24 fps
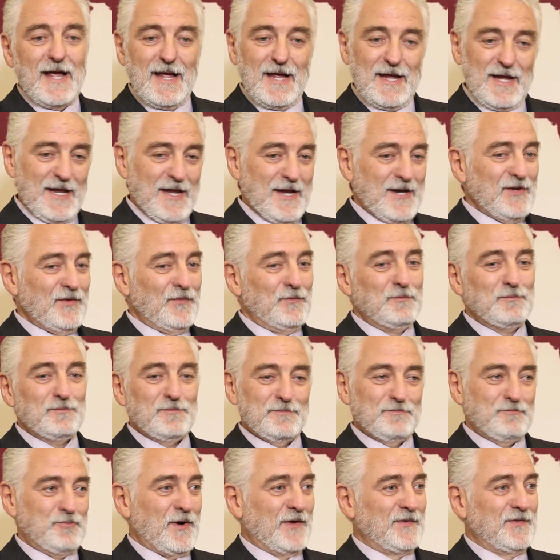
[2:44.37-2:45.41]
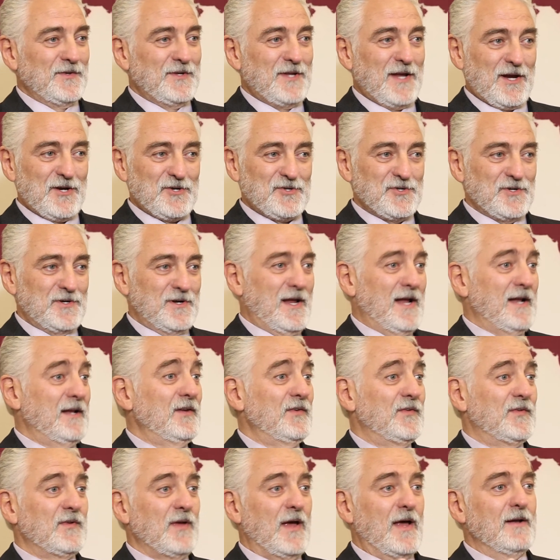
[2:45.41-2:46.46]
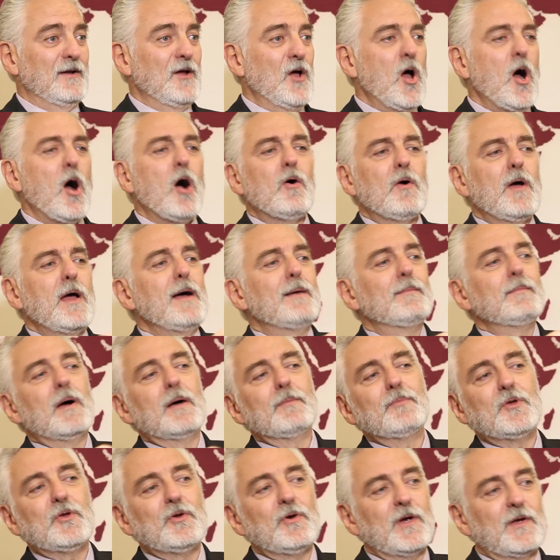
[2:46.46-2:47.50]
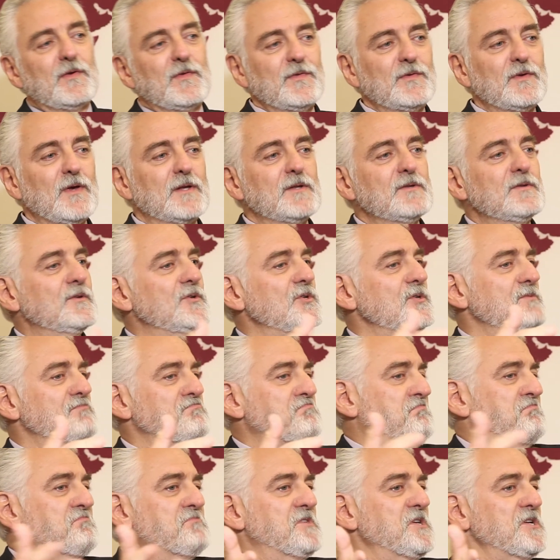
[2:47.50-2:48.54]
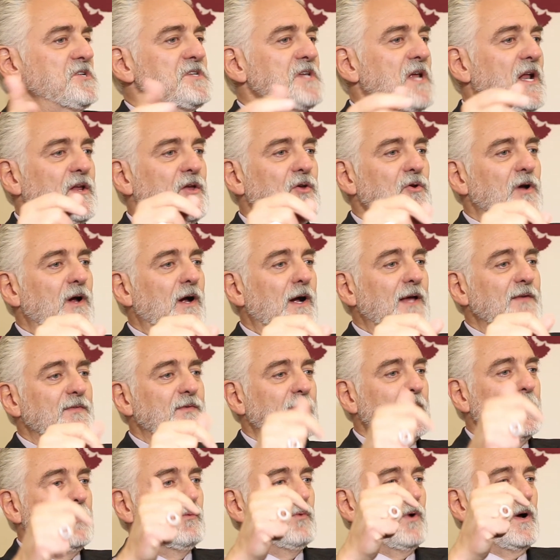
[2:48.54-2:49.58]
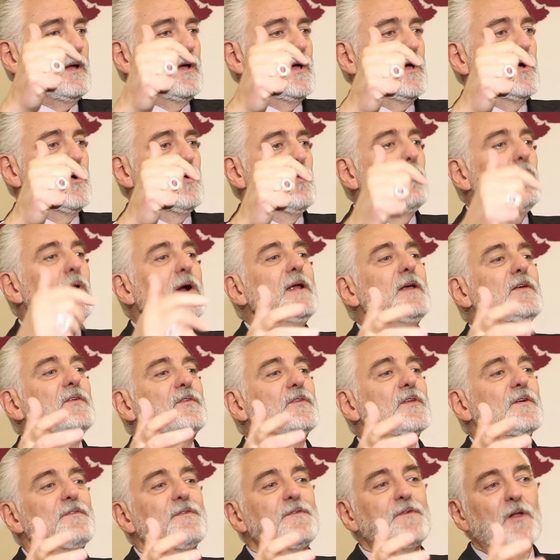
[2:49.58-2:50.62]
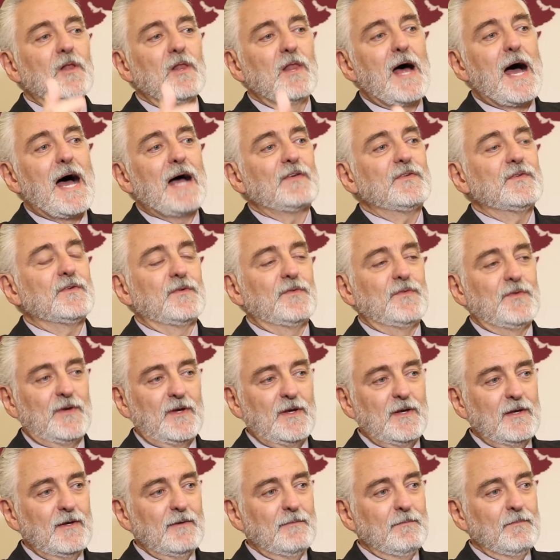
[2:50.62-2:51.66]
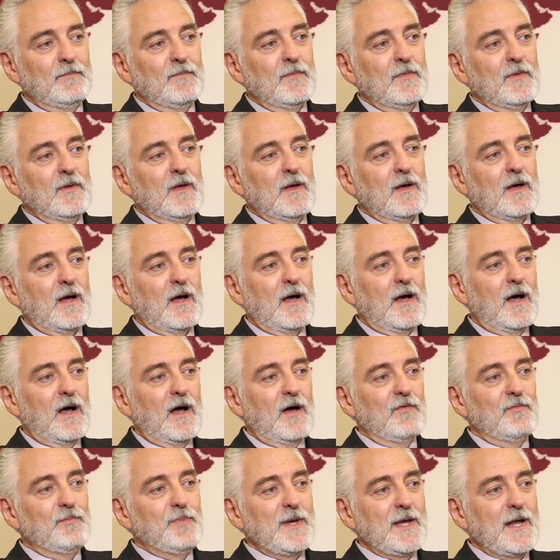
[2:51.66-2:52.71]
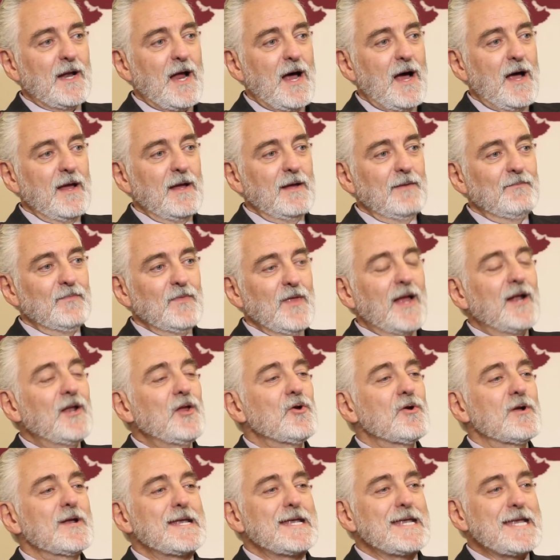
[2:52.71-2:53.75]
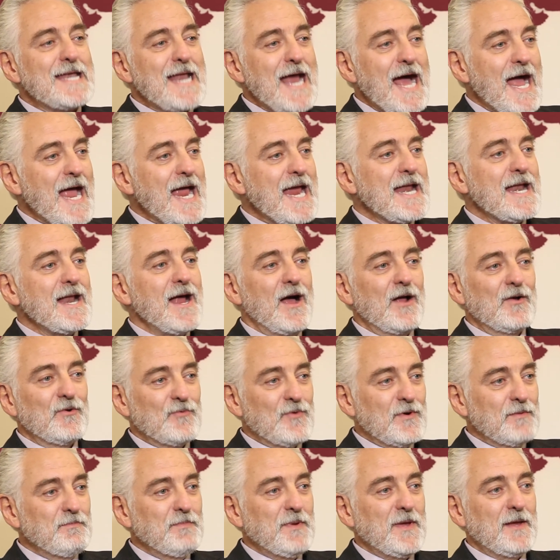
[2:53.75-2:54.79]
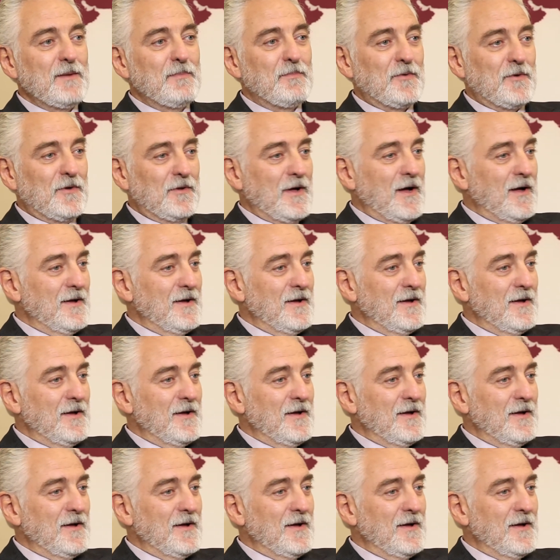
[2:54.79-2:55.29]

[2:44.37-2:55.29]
in his presentation and he said, oh, hey, I'm curious, just out of curiosity, what is the philosophy of BNI? And he heard 900 people.